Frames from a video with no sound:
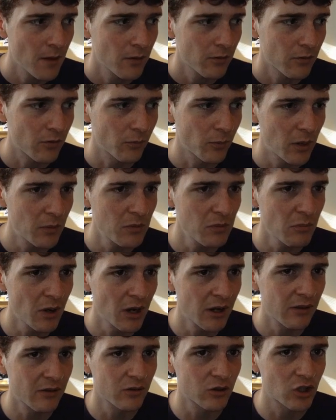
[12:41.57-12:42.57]
So maybe
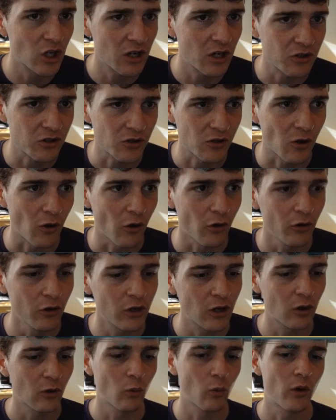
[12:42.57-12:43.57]
my suggestion
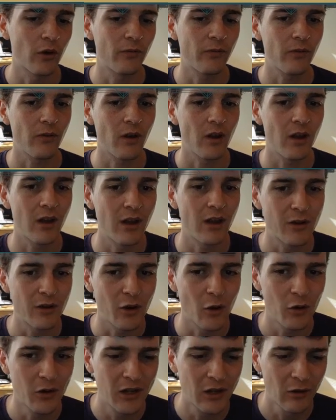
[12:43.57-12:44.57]
earlier with
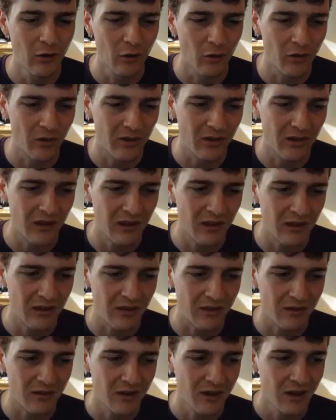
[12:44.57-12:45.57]
no heroes
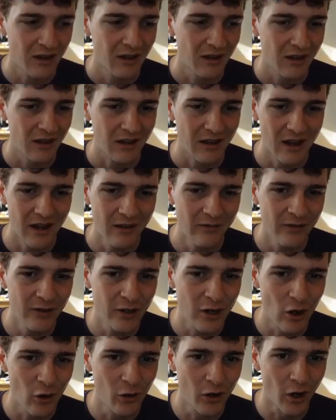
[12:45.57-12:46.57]
is kind of a
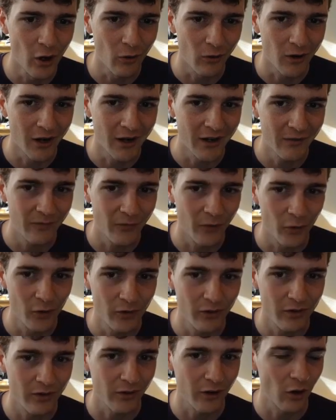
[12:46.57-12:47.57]
no-go, right?
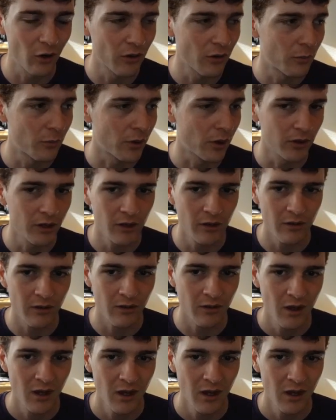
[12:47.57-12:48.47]
Focus on all the buildings.